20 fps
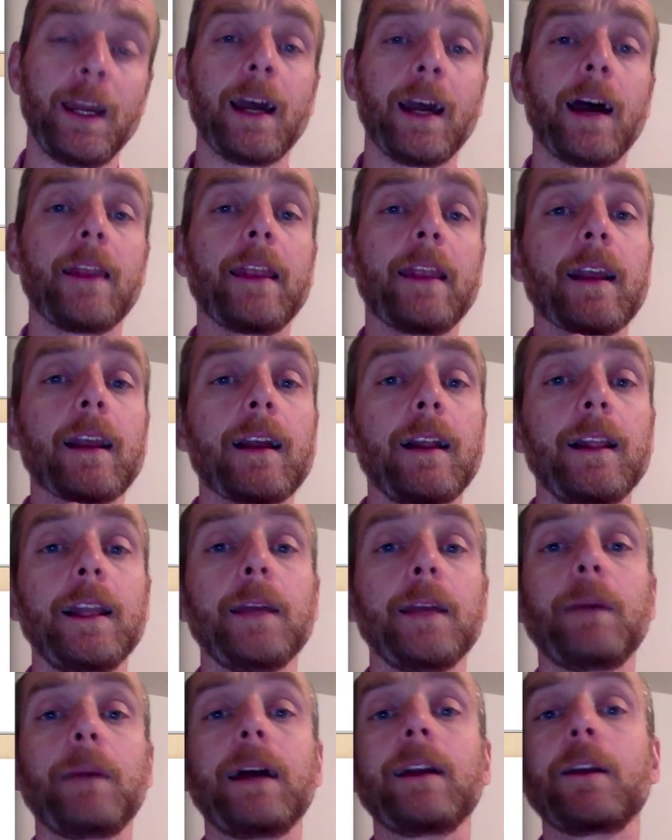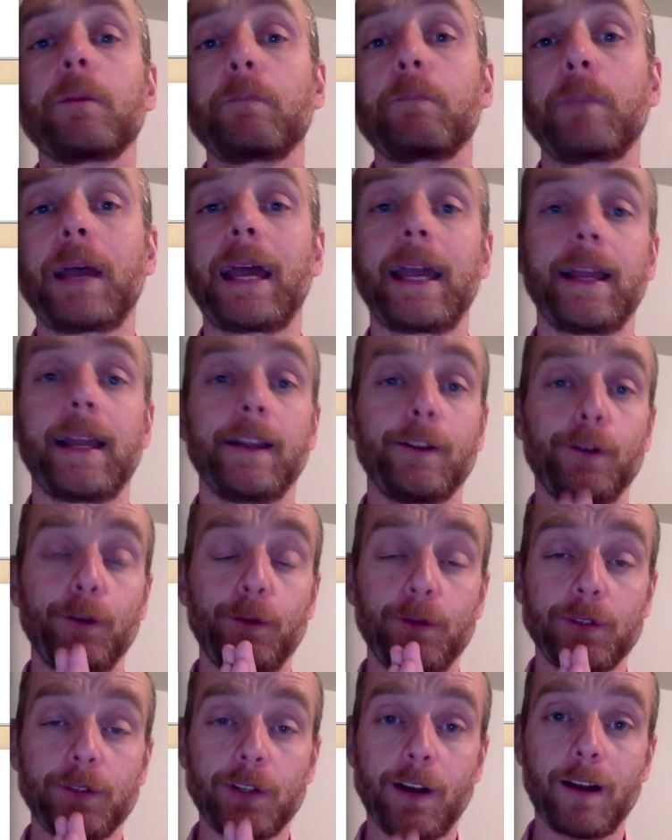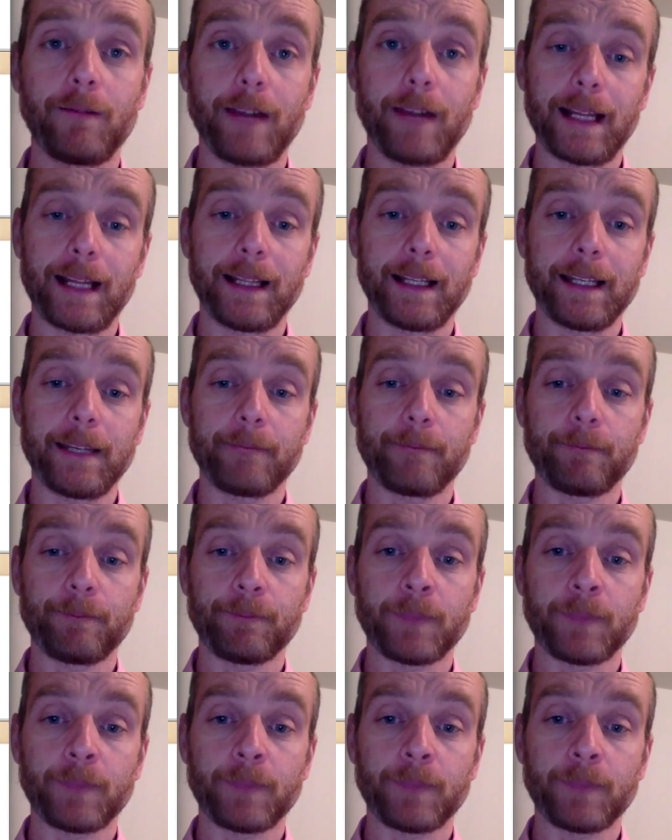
and then ClickBank pay you directly.